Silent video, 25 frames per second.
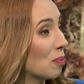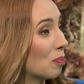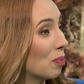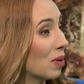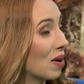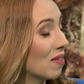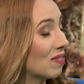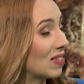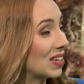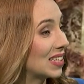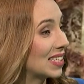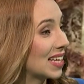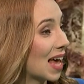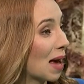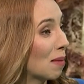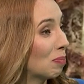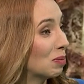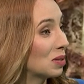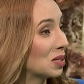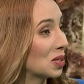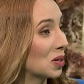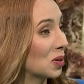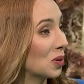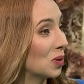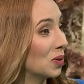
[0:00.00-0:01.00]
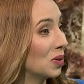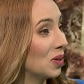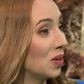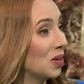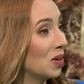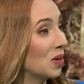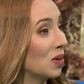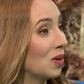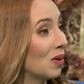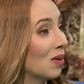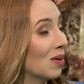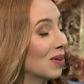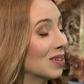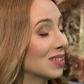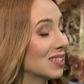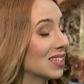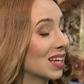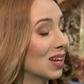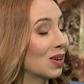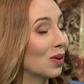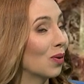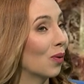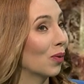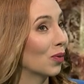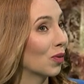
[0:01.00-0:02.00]
in the previous episode, you use
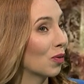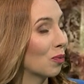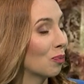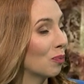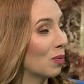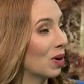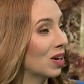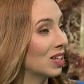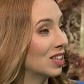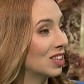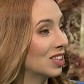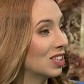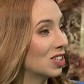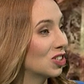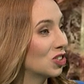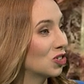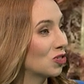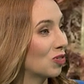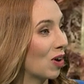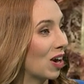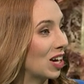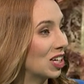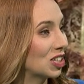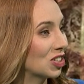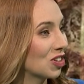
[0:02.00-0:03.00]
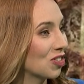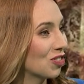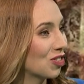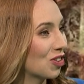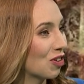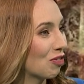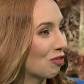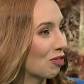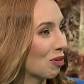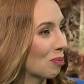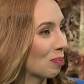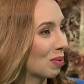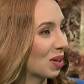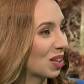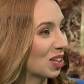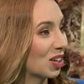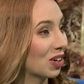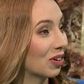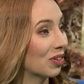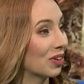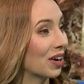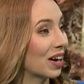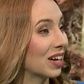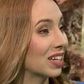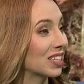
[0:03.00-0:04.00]
a lot of uh, strange and different
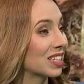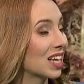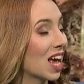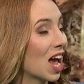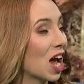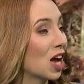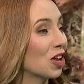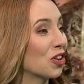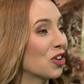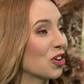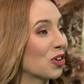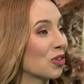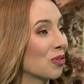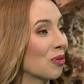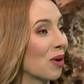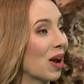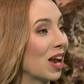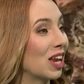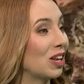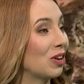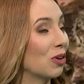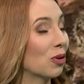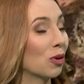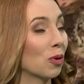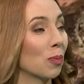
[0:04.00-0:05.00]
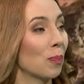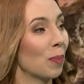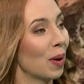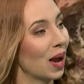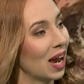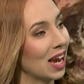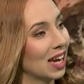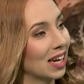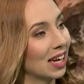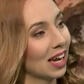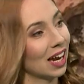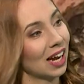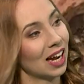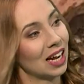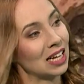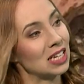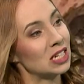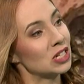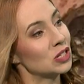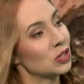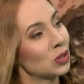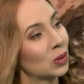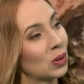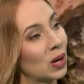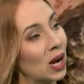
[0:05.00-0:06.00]
materials to create your
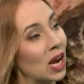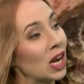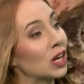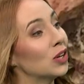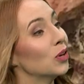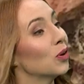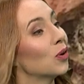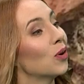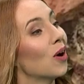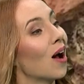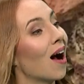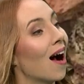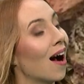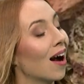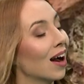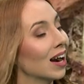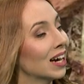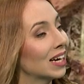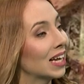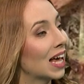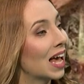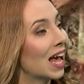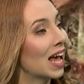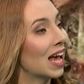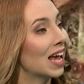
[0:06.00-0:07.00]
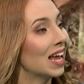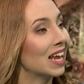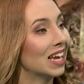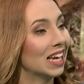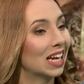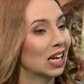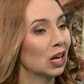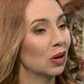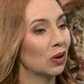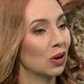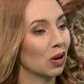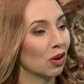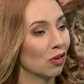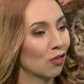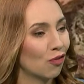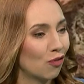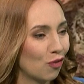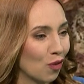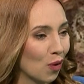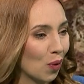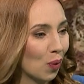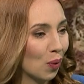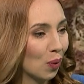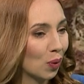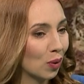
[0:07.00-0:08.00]
paintings, to create your art, including
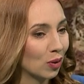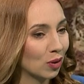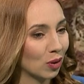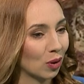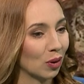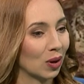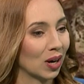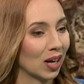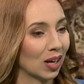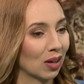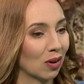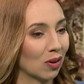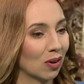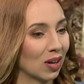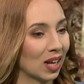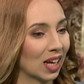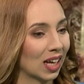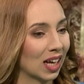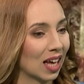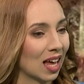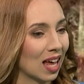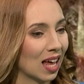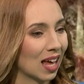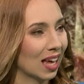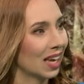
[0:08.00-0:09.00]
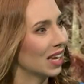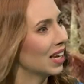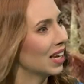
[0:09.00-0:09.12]
food or including